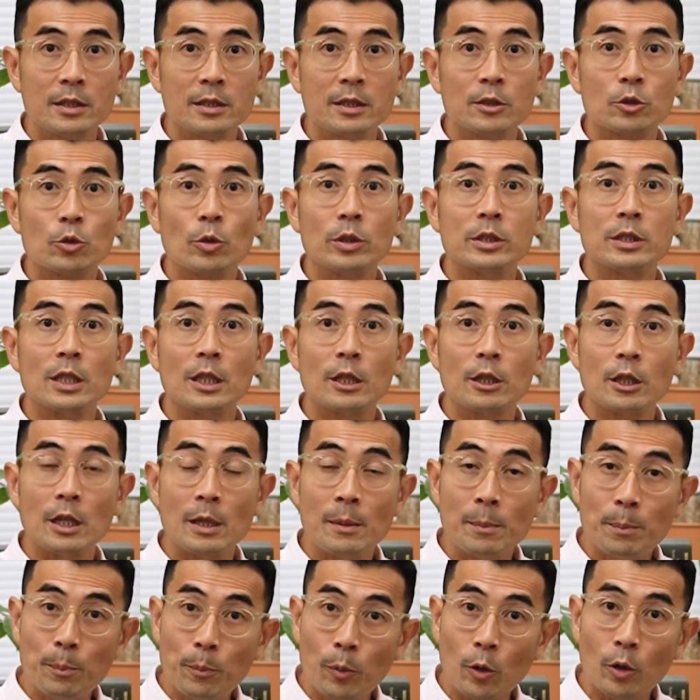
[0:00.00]
so it's
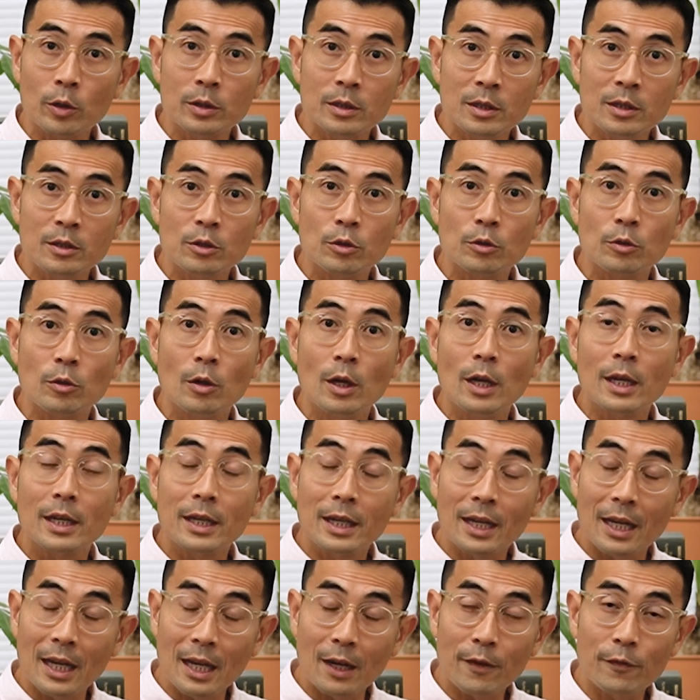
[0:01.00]
important to
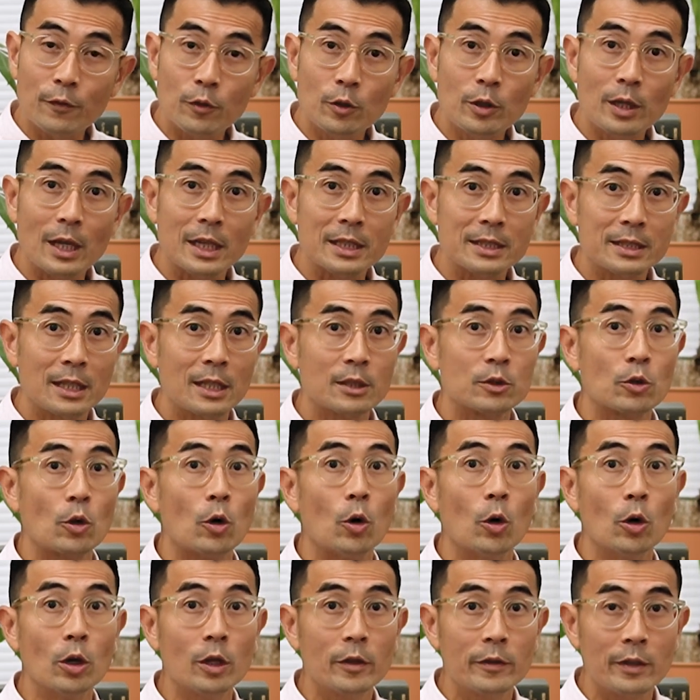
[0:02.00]
carefully assess
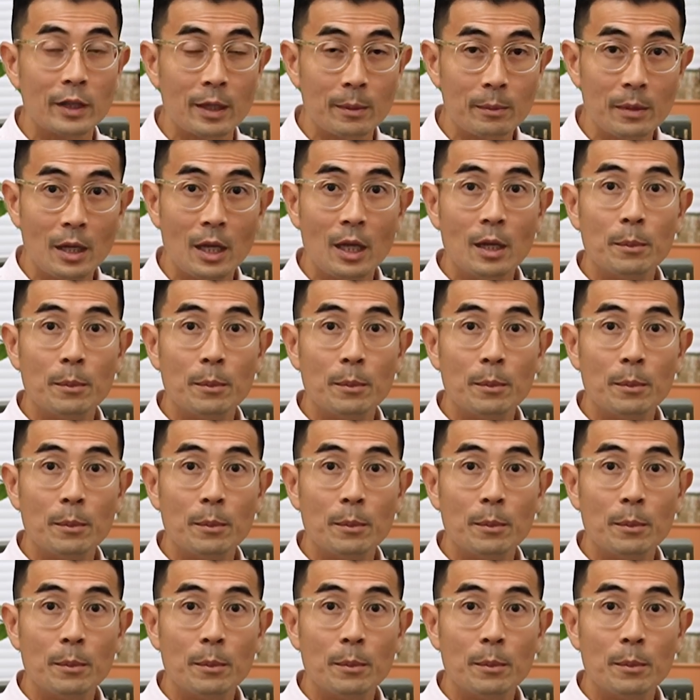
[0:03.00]
all of them